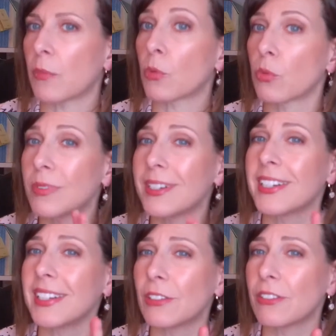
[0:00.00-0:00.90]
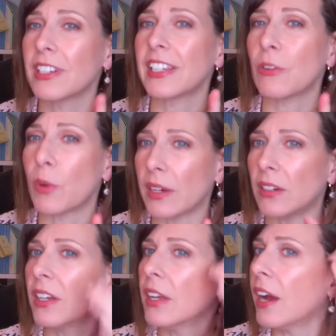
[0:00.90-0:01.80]
up really, really
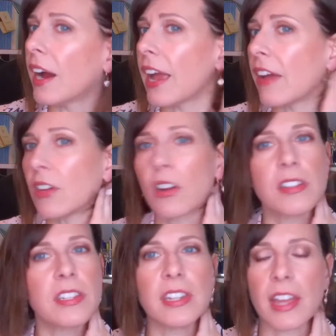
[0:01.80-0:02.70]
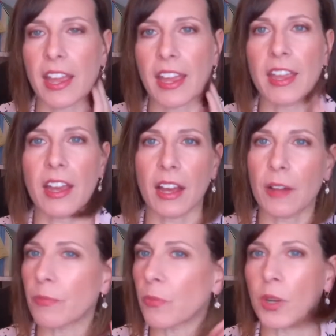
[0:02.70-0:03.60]
well. I have it on today.
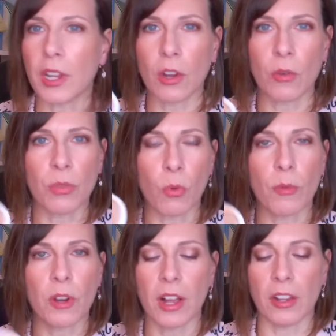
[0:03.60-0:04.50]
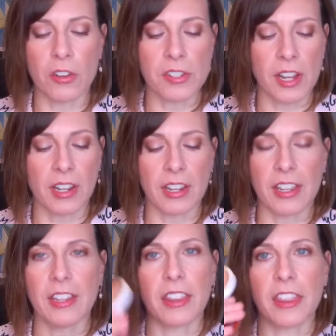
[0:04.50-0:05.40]
Um, when I go with warmer colors, I
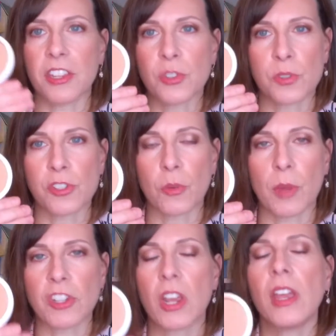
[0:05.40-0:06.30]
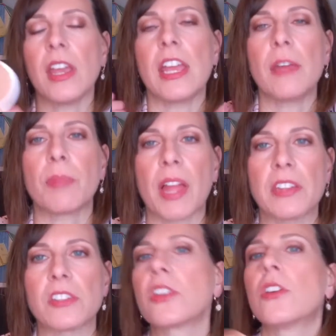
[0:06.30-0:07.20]
like this one so much. It
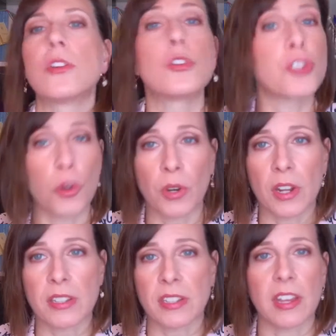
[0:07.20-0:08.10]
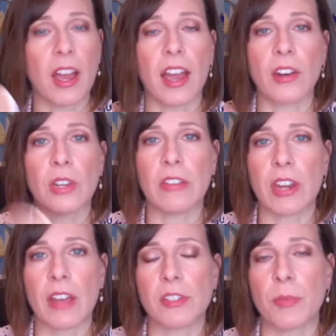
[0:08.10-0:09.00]
blends so nicely. I don't
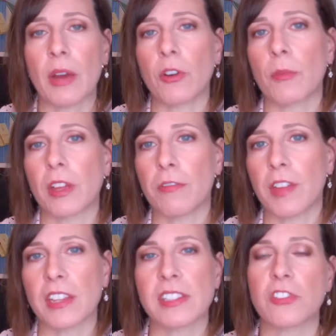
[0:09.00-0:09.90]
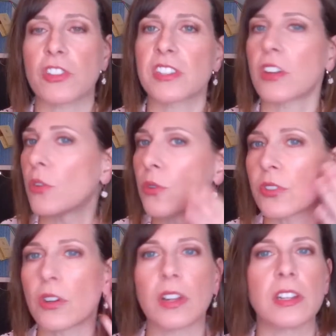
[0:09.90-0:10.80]
even have to powder my face. It just goes
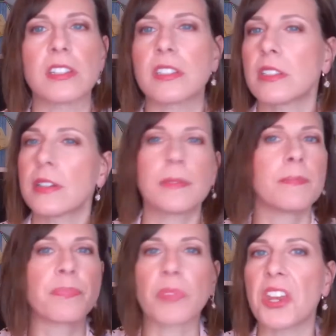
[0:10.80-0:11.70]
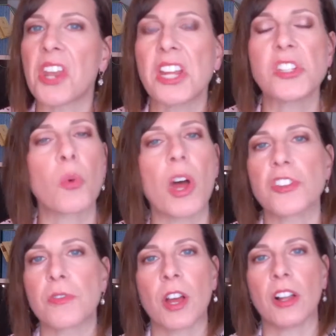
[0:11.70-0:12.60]
on. It's a nice
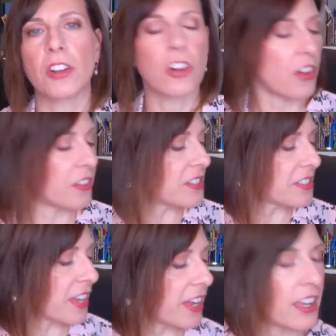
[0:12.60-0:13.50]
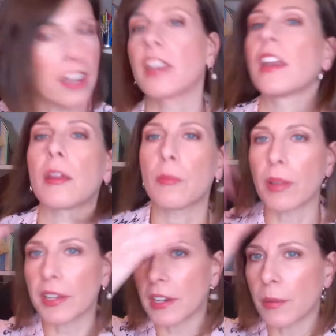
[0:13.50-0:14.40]
wash of color on the skin. I
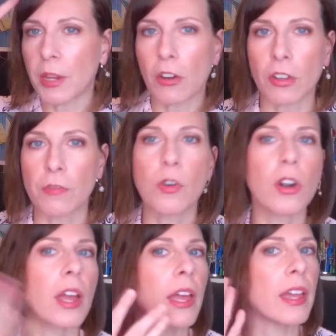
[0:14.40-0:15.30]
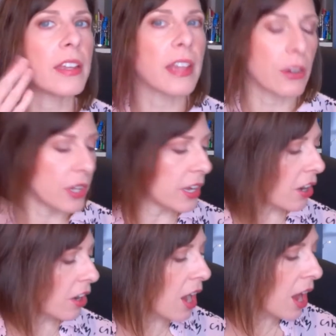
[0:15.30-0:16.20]
blend it up here on the forehead, down
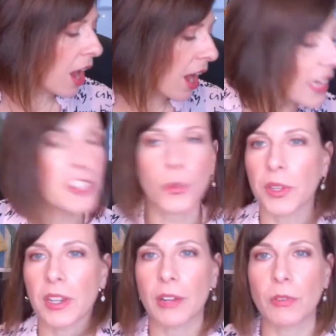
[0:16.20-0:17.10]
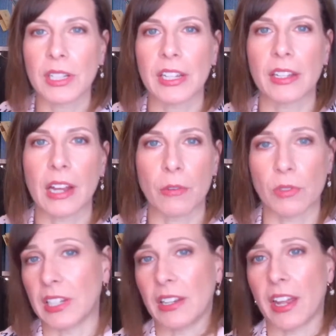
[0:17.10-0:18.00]
here. It's one that I really, I
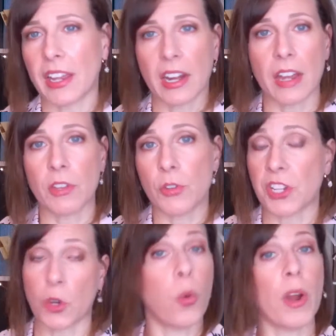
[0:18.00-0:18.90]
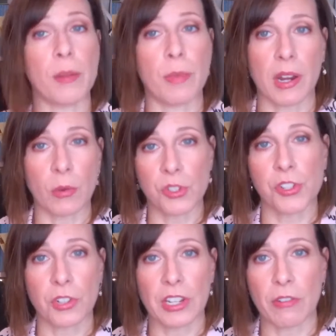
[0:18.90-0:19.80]
really like, and I've used it quite a bit. I will
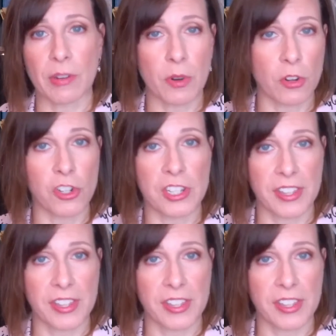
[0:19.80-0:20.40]
certainly repurchase